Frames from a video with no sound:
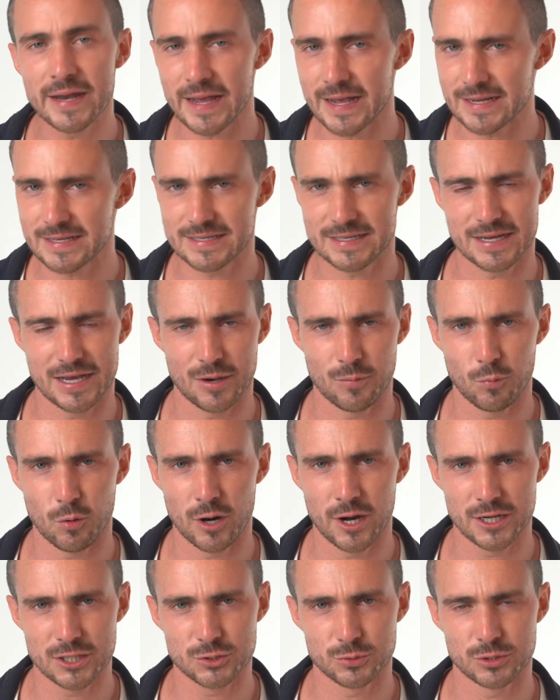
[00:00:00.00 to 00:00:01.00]
ATM
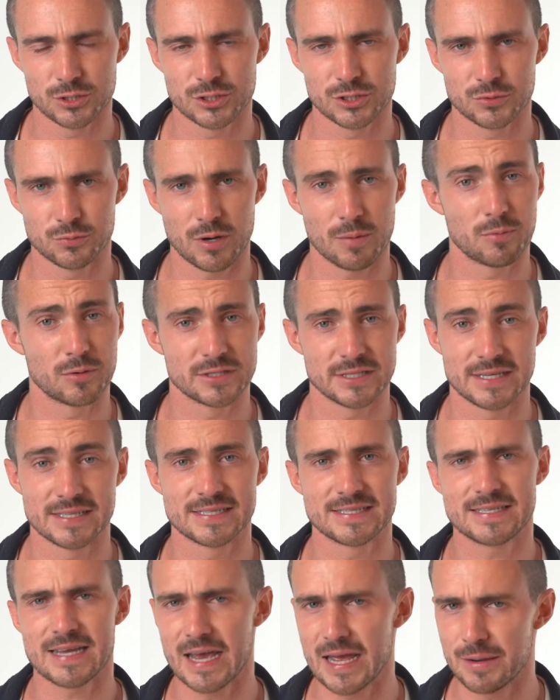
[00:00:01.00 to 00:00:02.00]
watch, which
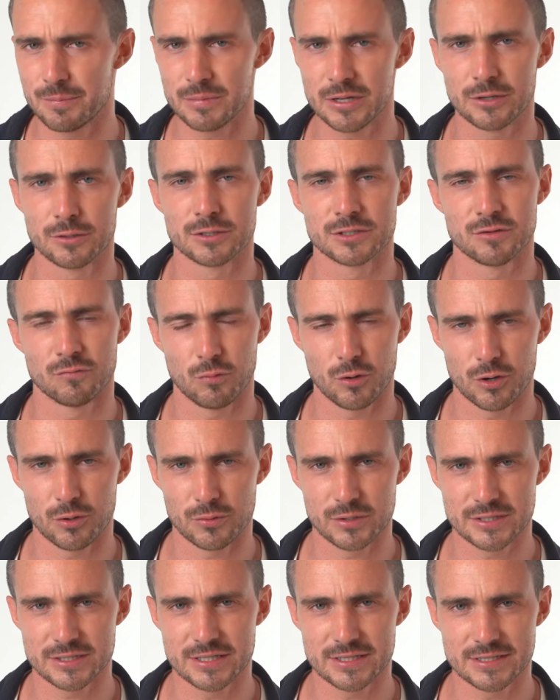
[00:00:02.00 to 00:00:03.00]
represents 10 meters of water
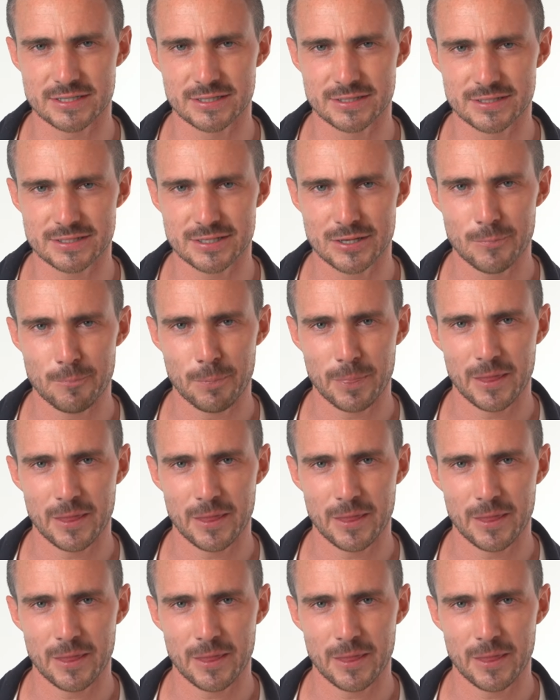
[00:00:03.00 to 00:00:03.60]
resistance,